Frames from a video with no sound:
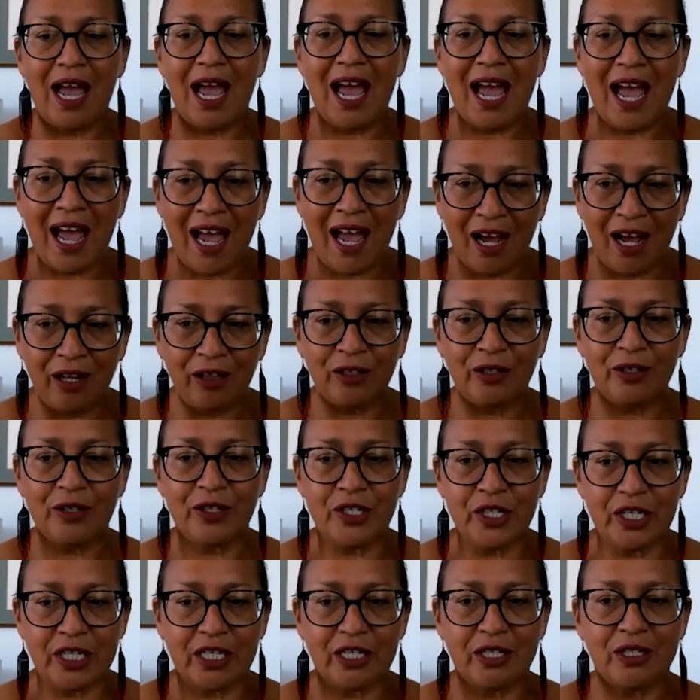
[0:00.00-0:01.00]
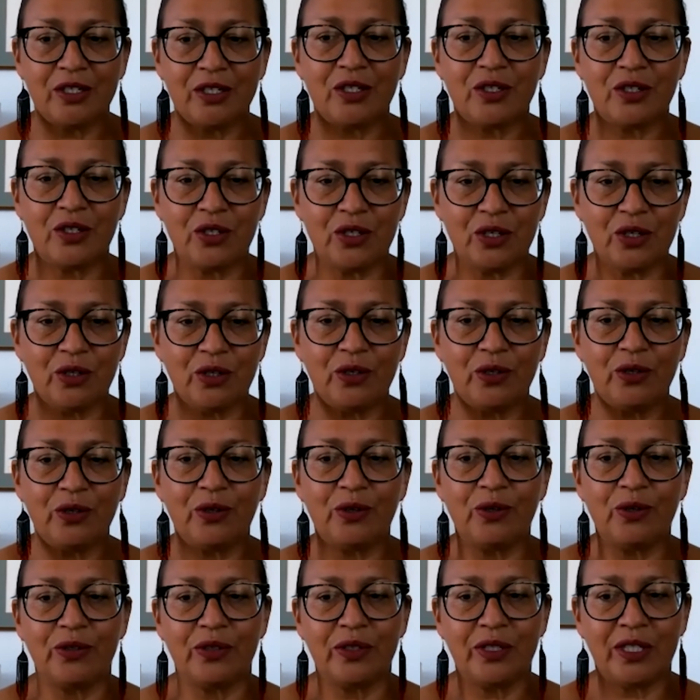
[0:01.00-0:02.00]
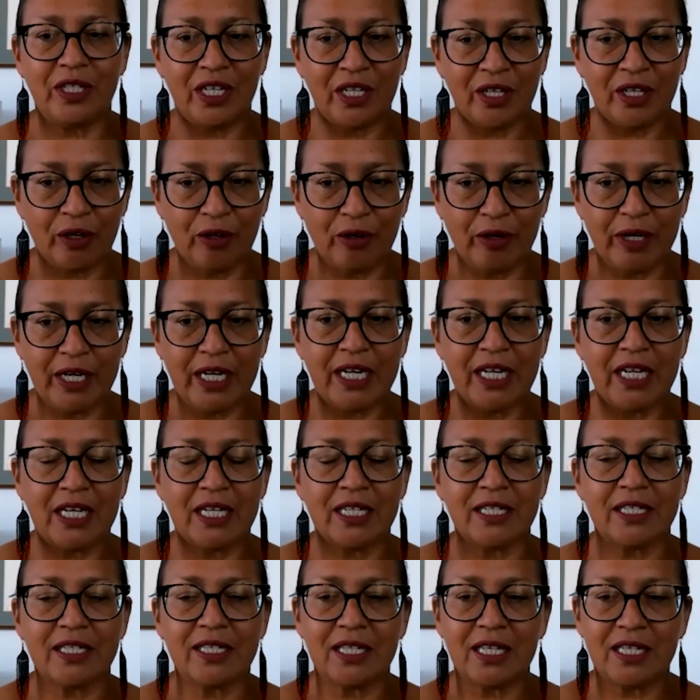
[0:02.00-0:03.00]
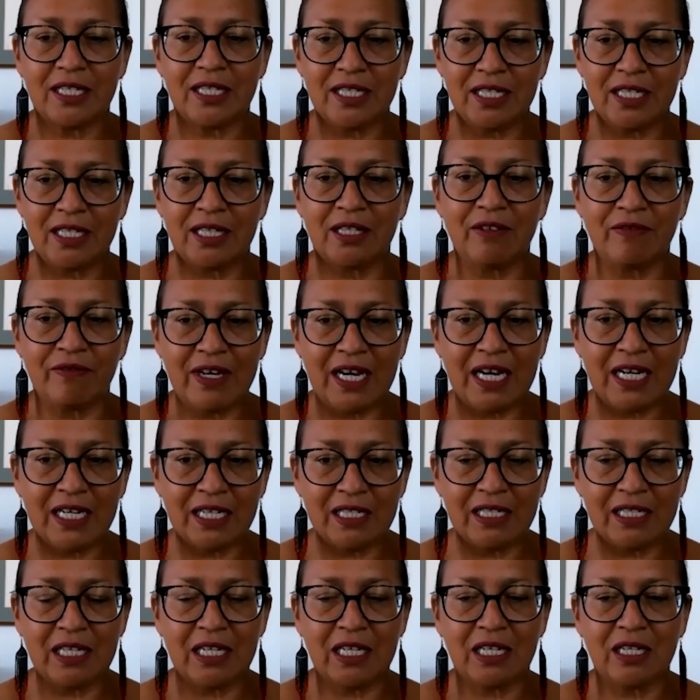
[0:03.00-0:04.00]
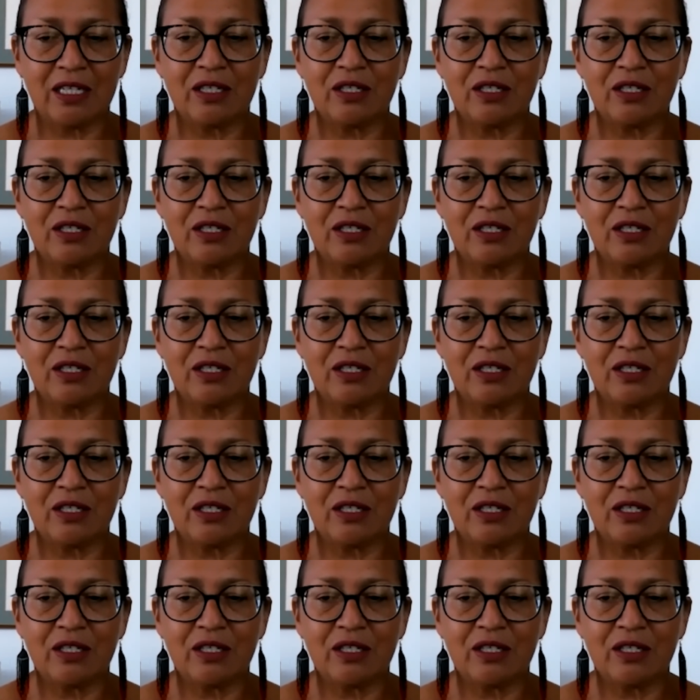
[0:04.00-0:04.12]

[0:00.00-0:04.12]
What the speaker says: allergies to the ingredients that's in the vaccine.